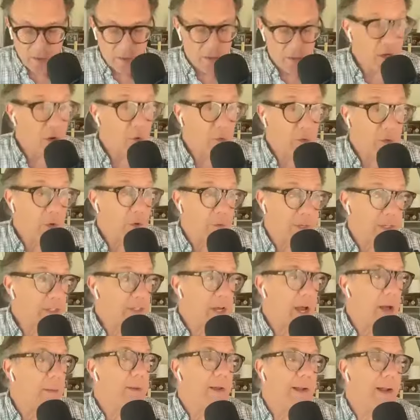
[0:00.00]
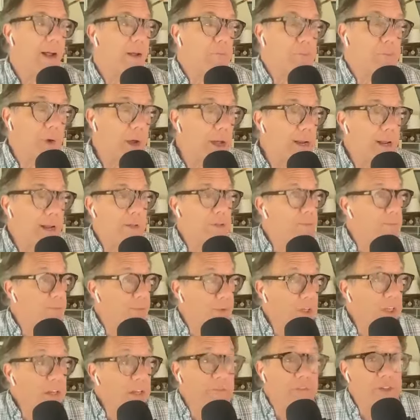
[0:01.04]
I
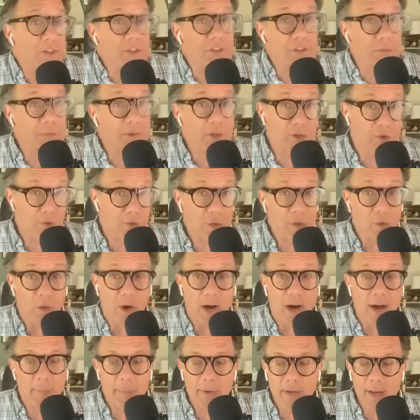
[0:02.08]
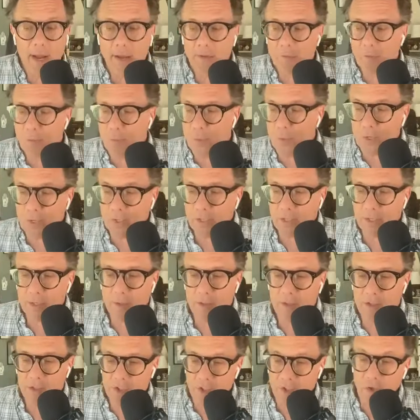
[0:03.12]
believe this to be true. I mean, I really
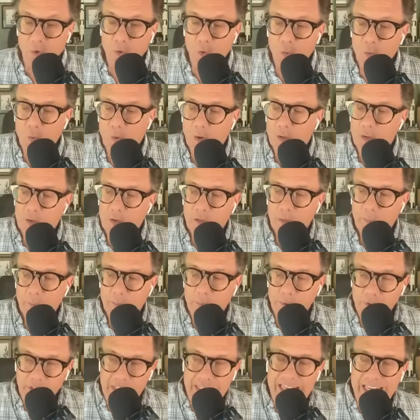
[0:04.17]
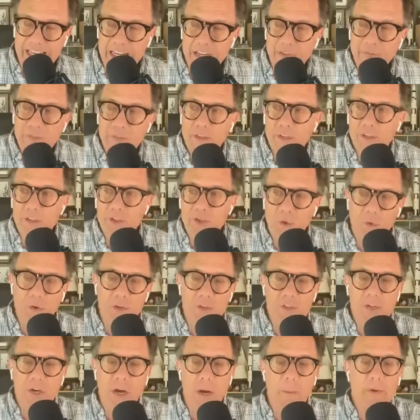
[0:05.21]
do believe the
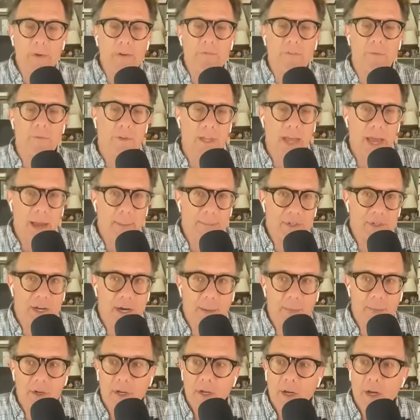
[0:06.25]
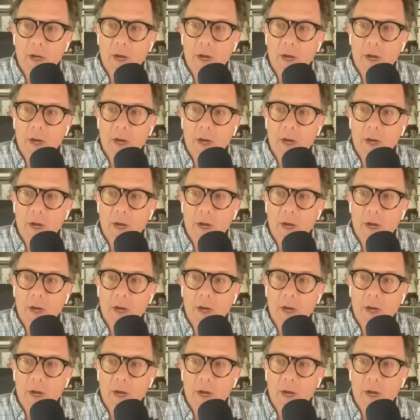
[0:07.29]
stories coming from the laptop.